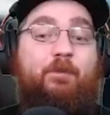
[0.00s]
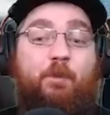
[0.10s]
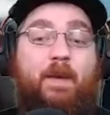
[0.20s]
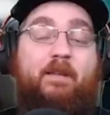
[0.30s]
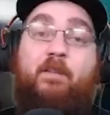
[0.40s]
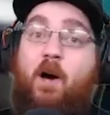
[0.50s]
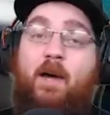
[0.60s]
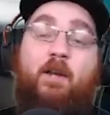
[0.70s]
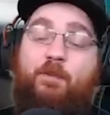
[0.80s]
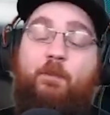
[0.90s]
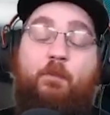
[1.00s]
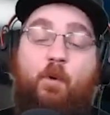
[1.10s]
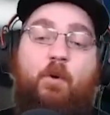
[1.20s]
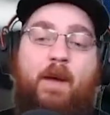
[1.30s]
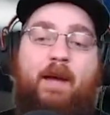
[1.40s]
Two picks gone, not the
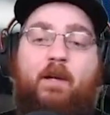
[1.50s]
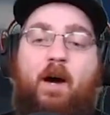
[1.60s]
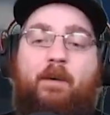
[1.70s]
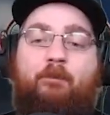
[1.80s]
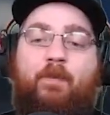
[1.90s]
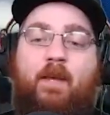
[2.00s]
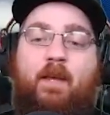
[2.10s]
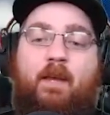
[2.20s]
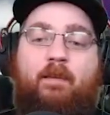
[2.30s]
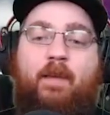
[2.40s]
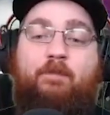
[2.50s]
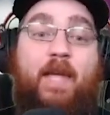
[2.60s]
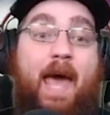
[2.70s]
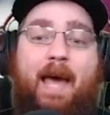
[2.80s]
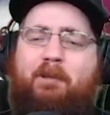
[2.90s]
quarterback gone. Left
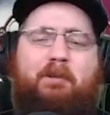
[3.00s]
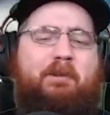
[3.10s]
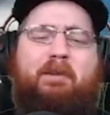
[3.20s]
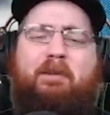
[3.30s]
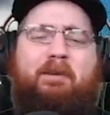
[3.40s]
tackle.